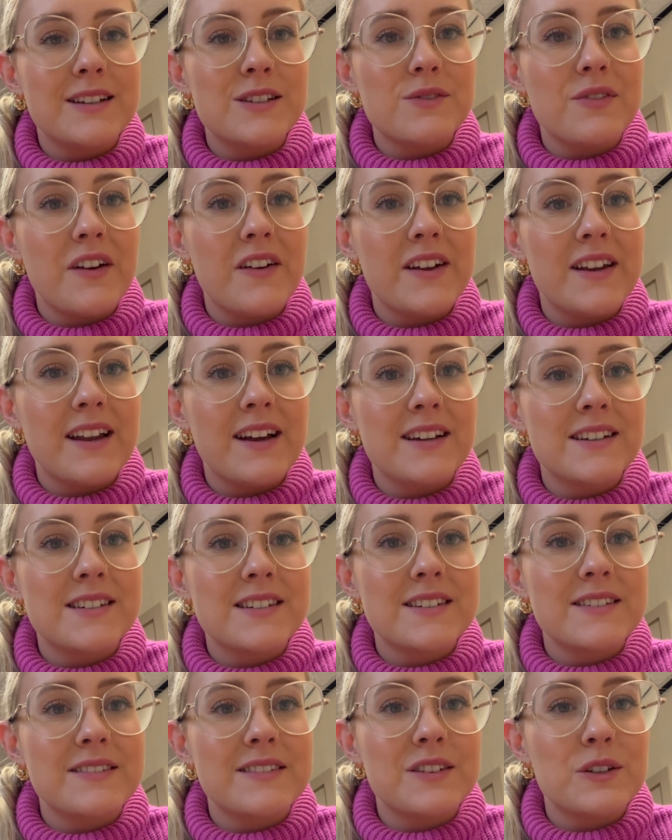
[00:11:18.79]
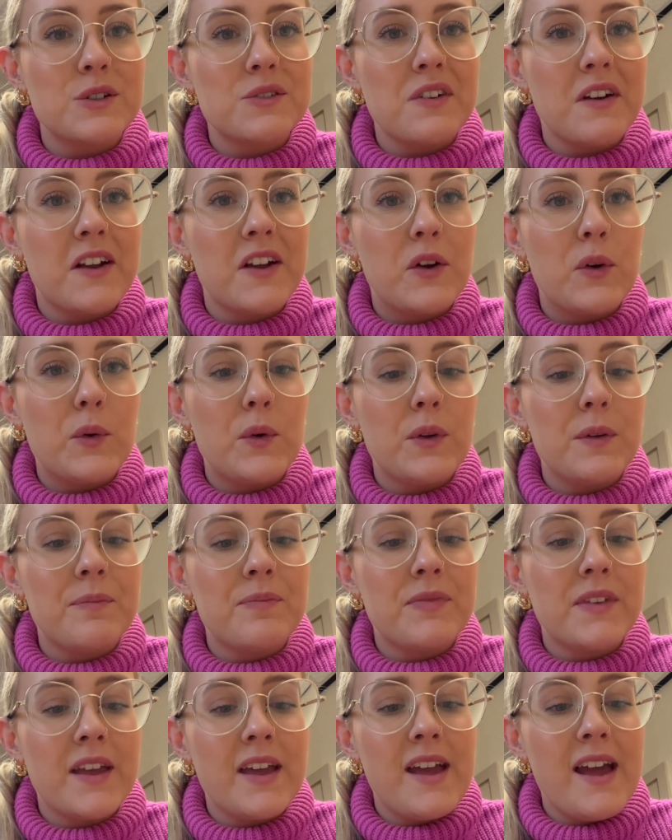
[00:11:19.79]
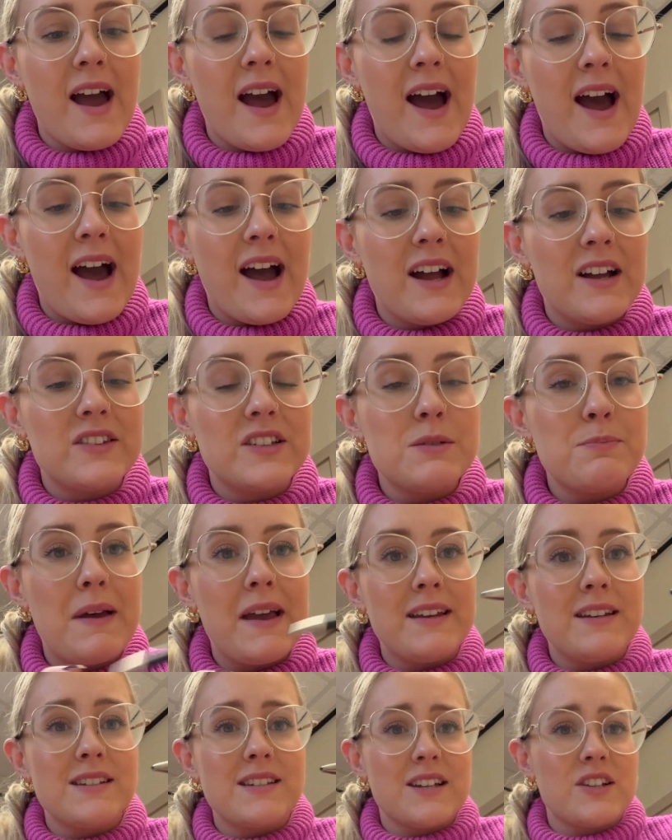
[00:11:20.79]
It's very nice, looks very cool. And this pen is